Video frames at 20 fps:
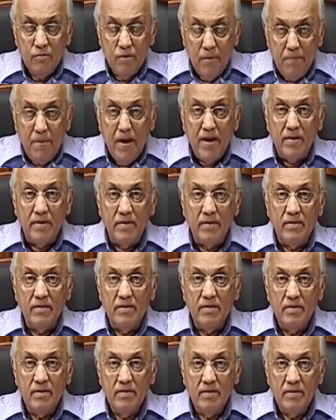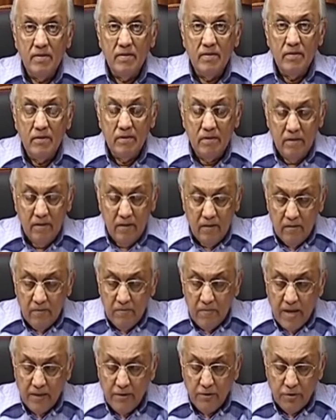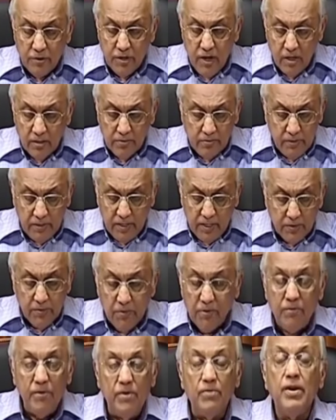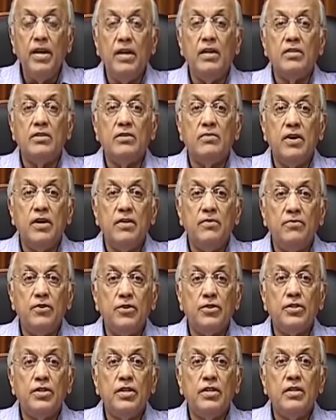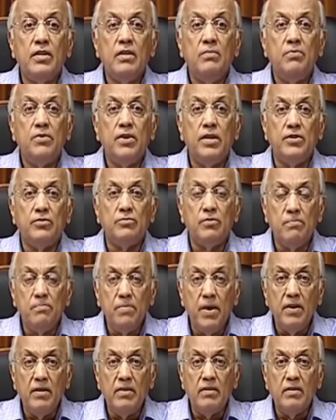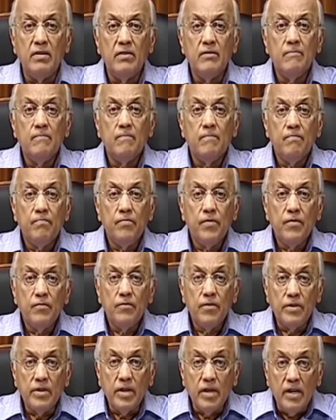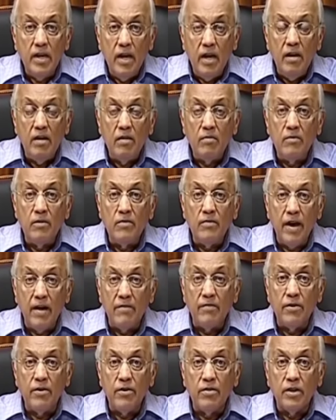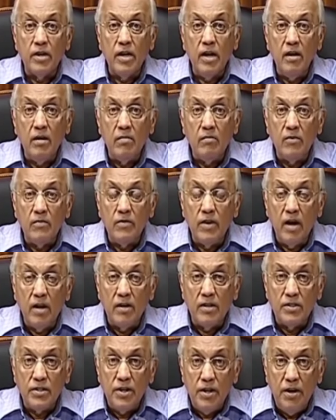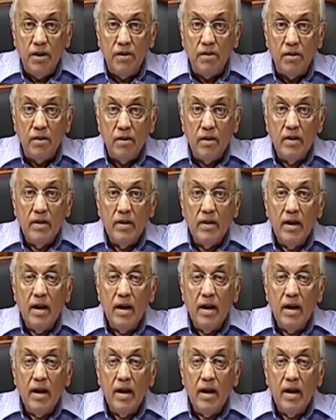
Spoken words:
Repent. In the Matthew's gospel, that's what we read as the very first thing that he preached. Repent. For the kingdom of heaven or the kingdom of God is near,